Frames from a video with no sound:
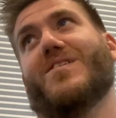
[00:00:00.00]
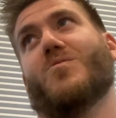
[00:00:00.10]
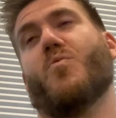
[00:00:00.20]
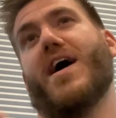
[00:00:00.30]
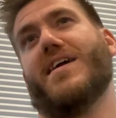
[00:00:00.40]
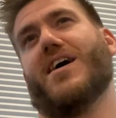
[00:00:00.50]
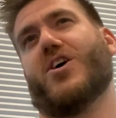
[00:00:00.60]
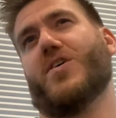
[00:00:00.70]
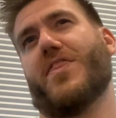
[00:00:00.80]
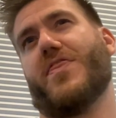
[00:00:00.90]
why not
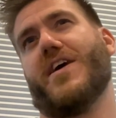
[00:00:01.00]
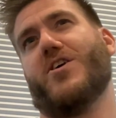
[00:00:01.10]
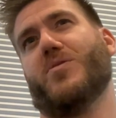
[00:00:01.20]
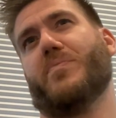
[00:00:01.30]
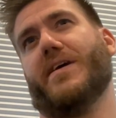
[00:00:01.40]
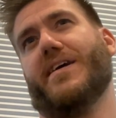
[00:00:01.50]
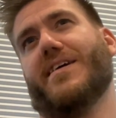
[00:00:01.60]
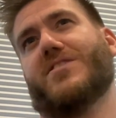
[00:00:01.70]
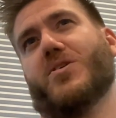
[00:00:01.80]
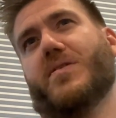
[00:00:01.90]
go to therapy?
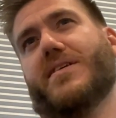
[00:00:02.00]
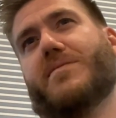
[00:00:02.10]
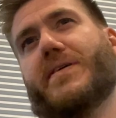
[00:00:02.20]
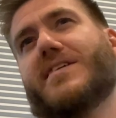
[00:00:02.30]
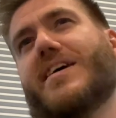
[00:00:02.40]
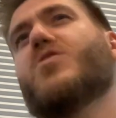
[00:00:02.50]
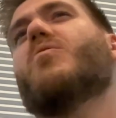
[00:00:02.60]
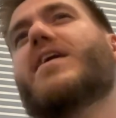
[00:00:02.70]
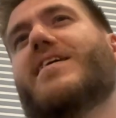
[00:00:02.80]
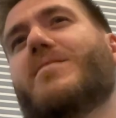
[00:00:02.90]
It's always because I don't
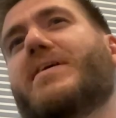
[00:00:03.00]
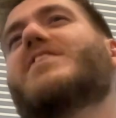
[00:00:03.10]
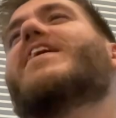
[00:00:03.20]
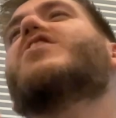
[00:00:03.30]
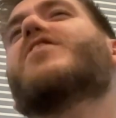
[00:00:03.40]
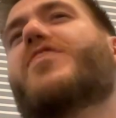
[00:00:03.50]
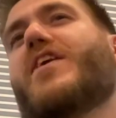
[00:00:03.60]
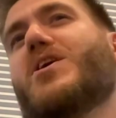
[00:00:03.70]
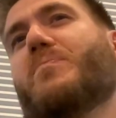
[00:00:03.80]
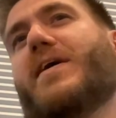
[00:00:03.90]
want to, because if I go to
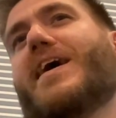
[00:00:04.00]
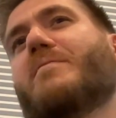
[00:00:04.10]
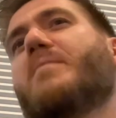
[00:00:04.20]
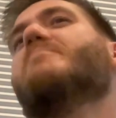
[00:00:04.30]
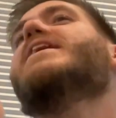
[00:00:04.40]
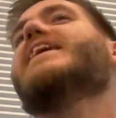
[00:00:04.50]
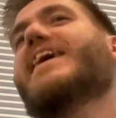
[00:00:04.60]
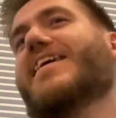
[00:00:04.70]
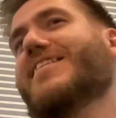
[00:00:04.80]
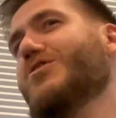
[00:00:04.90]
therapy, I'm
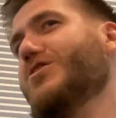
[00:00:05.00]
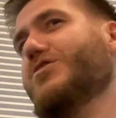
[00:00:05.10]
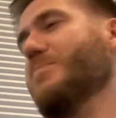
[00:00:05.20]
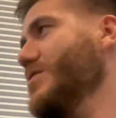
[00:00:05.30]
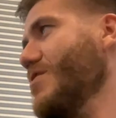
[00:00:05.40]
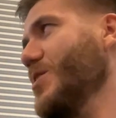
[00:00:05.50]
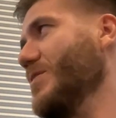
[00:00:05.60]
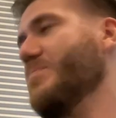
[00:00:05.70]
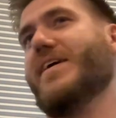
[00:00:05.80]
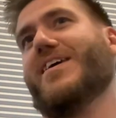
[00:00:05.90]
admitting that there's something wrong
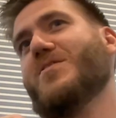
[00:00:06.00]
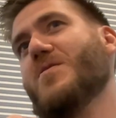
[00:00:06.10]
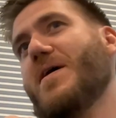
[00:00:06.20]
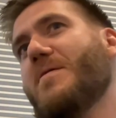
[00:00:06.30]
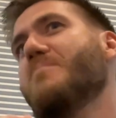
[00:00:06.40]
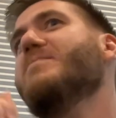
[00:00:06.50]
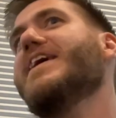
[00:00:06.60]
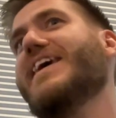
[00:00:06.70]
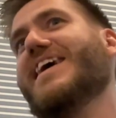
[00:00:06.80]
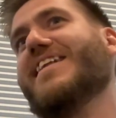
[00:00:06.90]
with me, or I'm
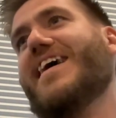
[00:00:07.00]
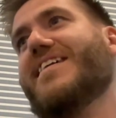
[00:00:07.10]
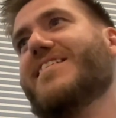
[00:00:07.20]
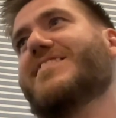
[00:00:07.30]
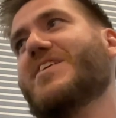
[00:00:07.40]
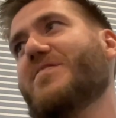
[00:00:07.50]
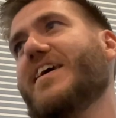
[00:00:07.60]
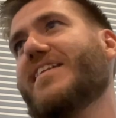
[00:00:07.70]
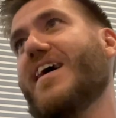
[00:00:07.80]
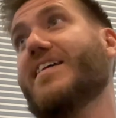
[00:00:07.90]
admitting that stuff
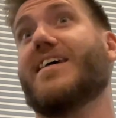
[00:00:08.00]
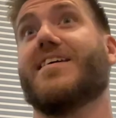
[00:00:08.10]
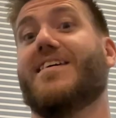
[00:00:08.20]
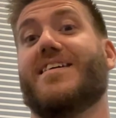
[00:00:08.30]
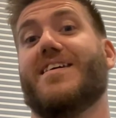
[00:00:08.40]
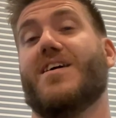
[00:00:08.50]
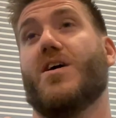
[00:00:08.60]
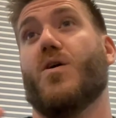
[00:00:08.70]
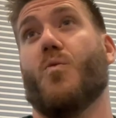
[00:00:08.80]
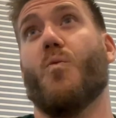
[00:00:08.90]
like that. Like,
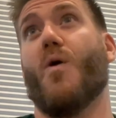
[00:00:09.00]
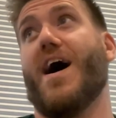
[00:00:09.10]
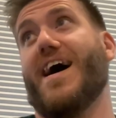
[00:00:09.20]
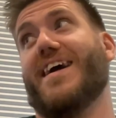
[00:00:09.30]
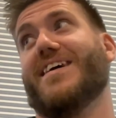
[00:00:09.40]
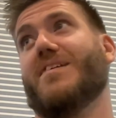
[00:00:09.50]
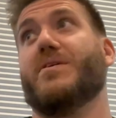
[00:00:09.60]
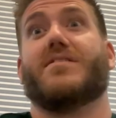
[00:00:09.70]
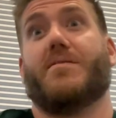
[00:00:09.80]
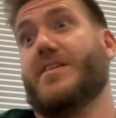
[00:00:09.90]
why
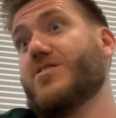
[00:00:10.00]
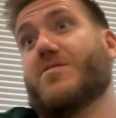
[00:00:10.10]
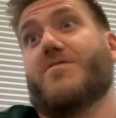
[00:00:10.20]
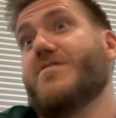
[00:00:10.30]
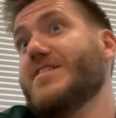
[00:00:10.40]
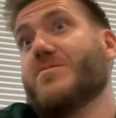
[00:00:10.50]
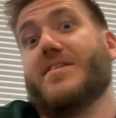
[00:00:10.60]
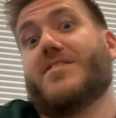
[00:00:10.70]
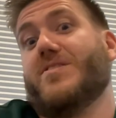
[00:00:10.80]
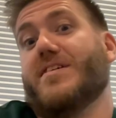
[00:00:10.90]
this is the reason we
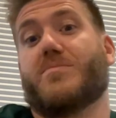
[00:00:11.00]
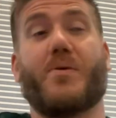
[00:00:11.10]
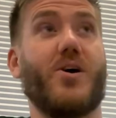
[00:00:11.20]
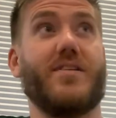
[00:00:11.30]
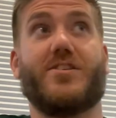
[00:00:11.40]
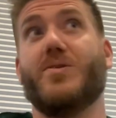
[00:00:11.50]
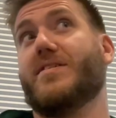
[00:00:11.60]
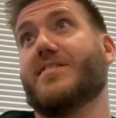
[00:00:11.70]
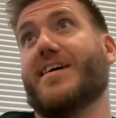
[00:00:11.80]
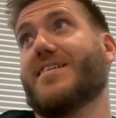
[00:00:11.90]
do this part 2
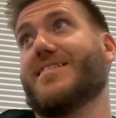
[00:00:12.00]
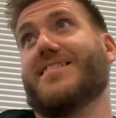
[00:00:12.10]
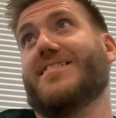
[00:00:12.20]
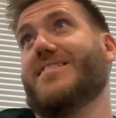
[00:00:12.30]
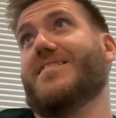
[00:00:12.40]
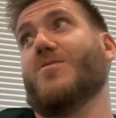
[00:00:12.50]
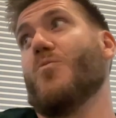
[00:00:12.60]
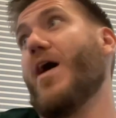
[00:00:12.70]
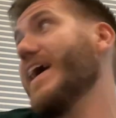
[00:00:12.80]
is like, why